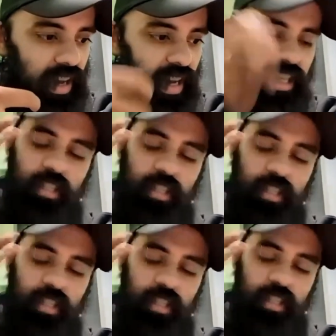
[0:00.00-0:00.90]

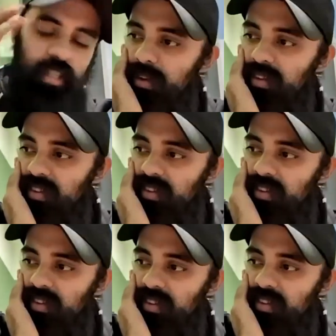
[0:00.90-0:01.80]
inspiration from my
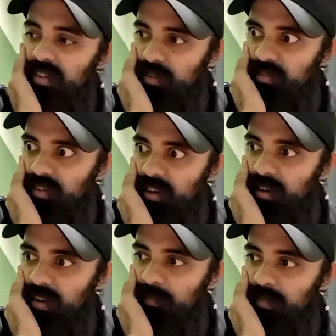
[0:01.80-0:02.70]
visuals
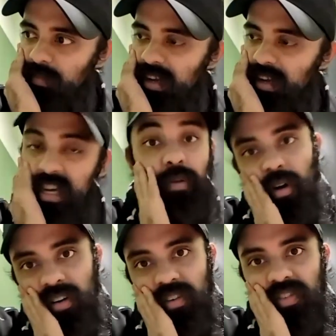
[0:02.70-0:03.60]
from
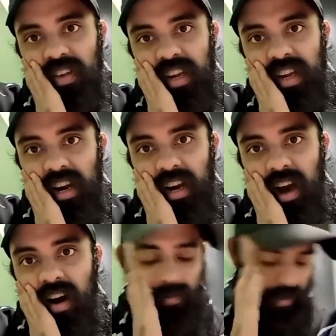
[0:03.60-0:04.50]
typography and like
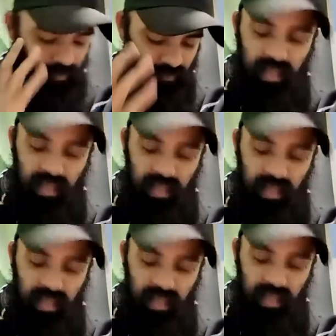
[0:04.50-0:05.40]
I mean you can
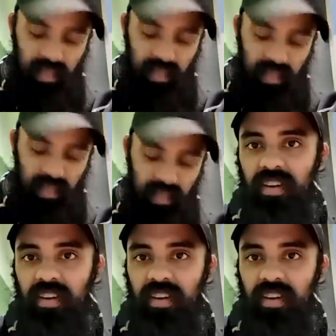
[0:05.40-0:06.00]
see what I'm wearing.